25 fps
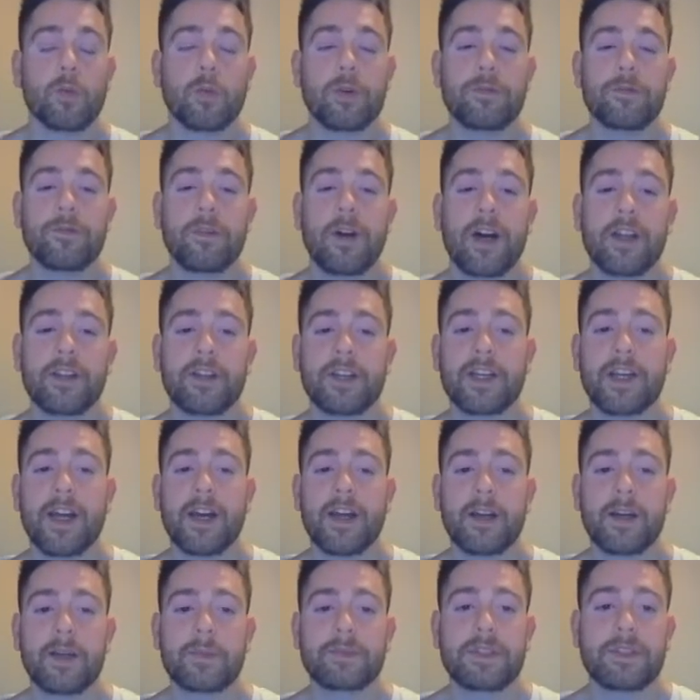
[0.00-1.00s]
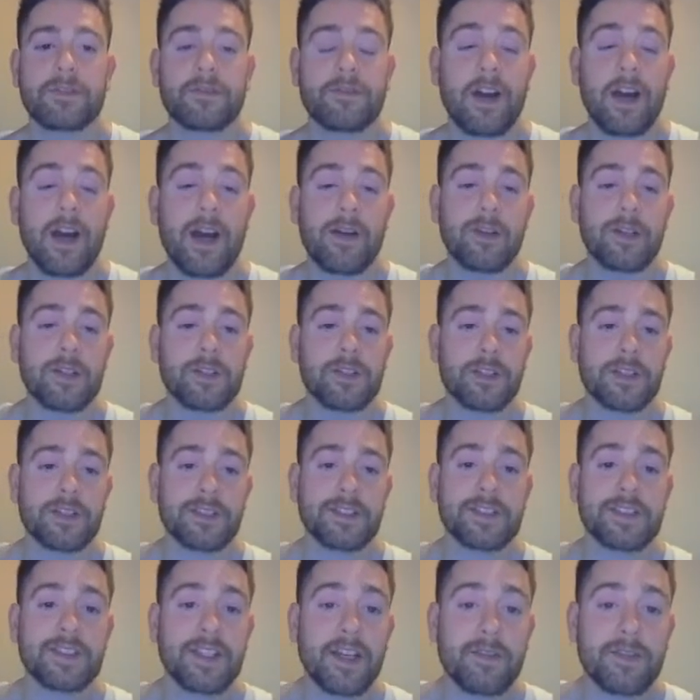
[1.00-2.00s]
We finally got up to
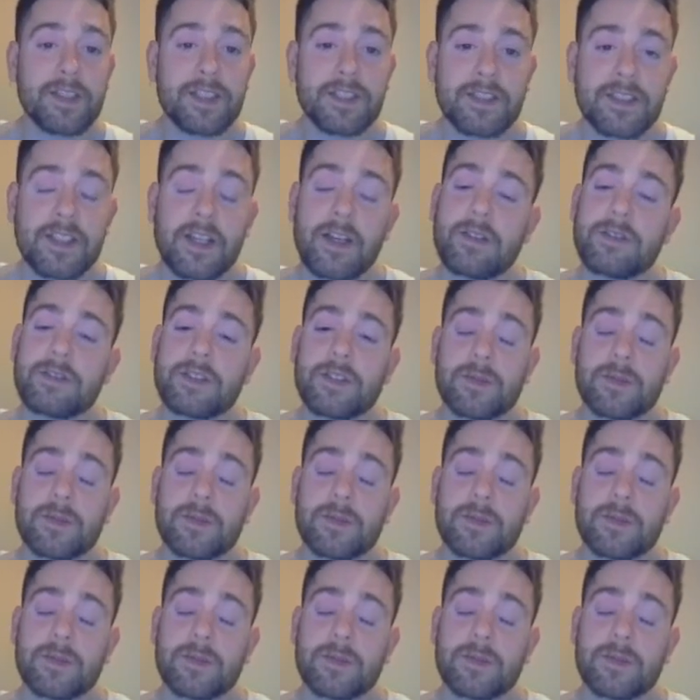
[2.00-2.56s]
577